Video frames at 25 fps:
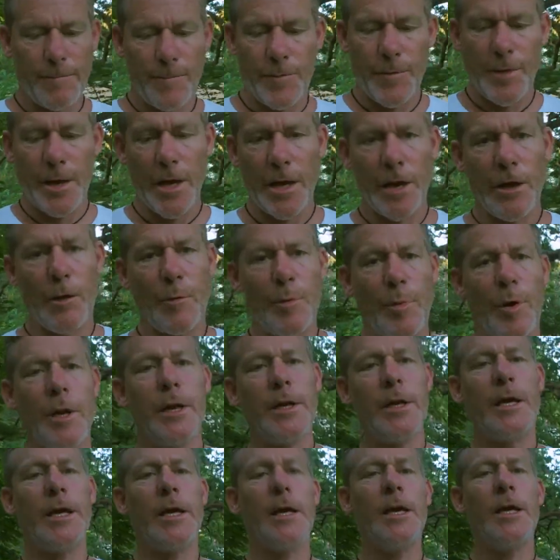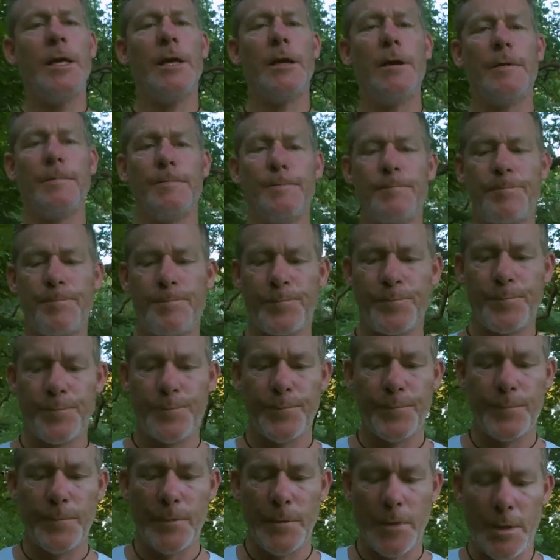help I need, and
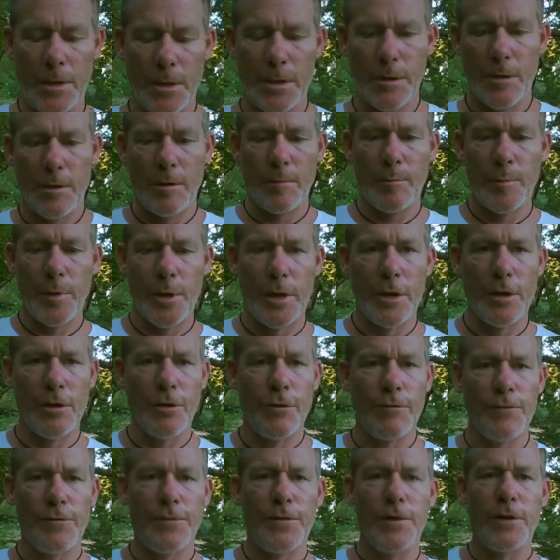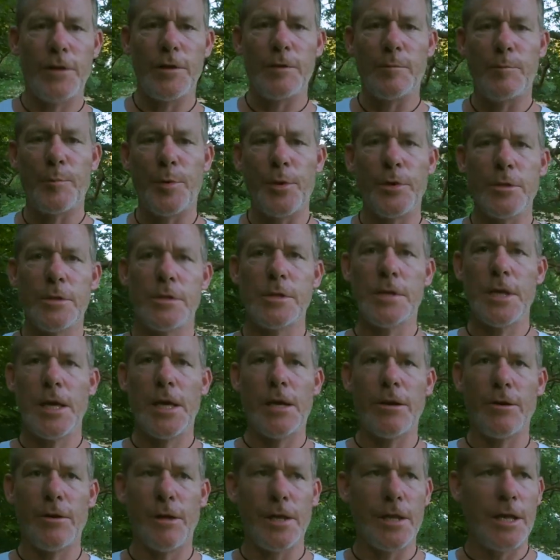a bit of confidence boost
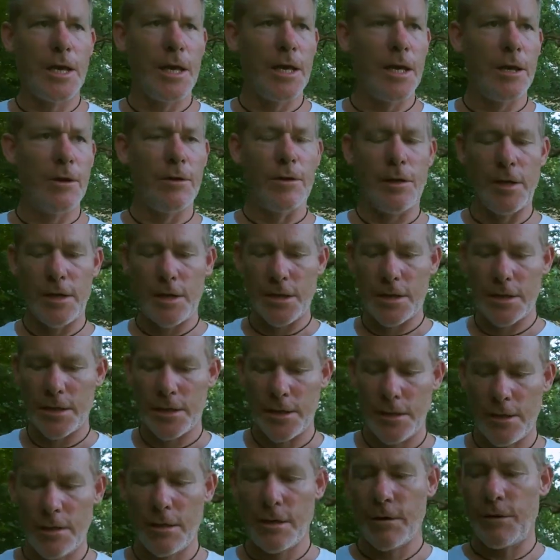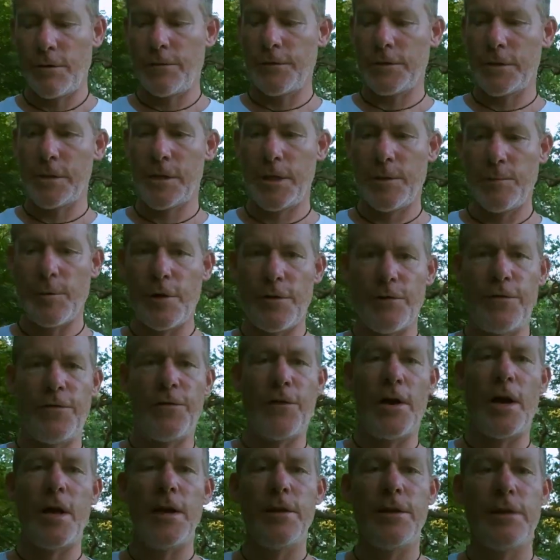here and there. And obviously my
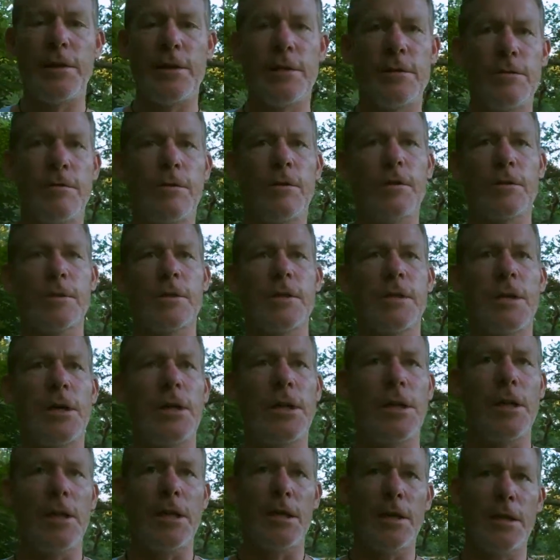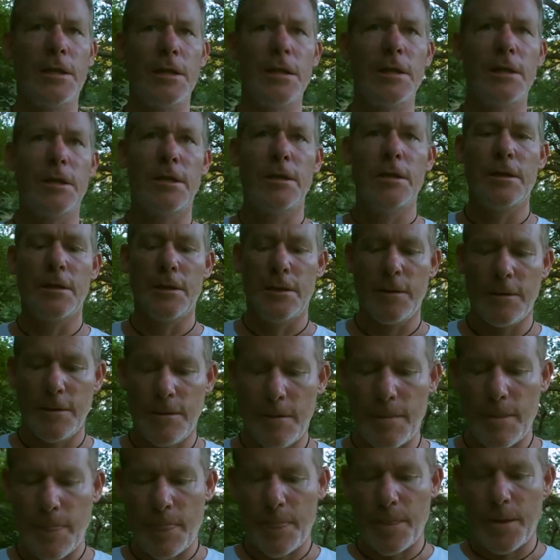faith is rock solid, and
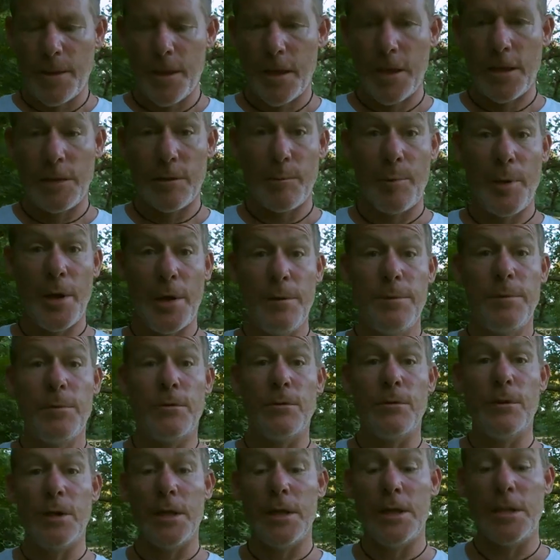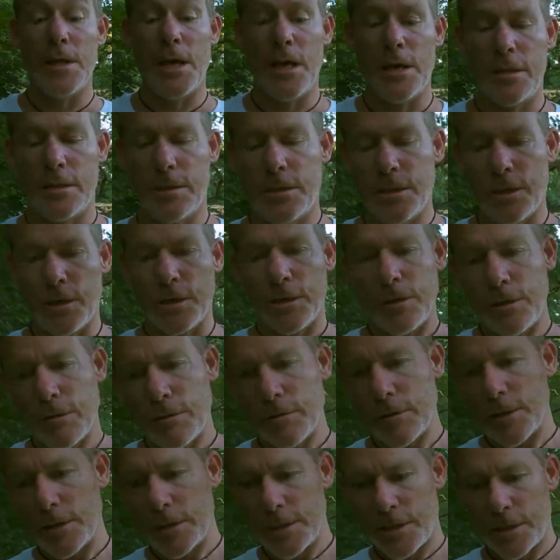the people in that
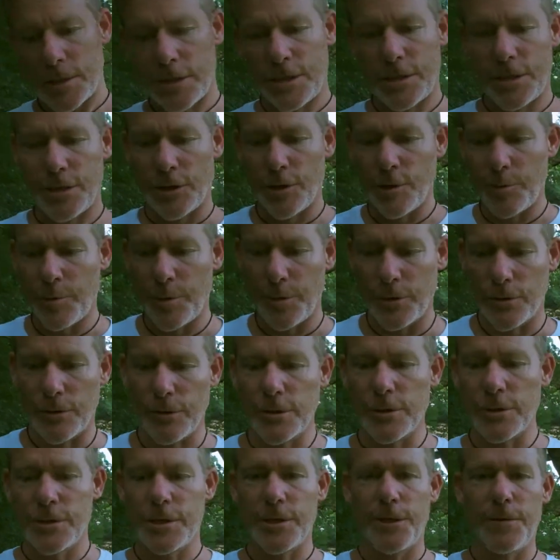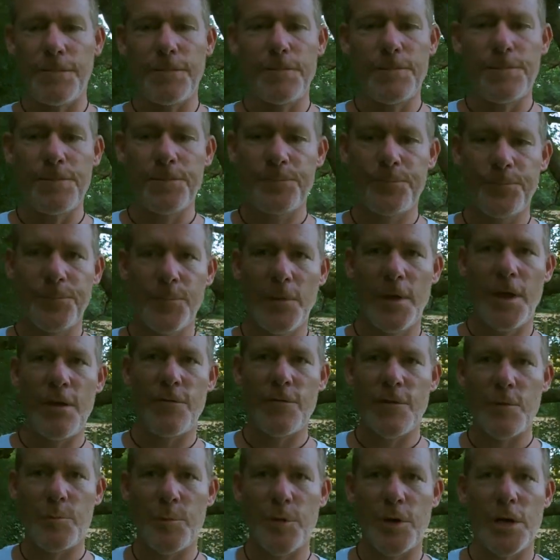circle are just super awesome.
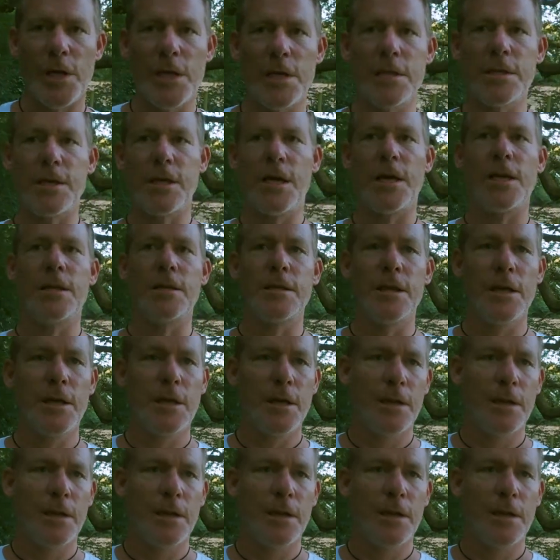Everybody says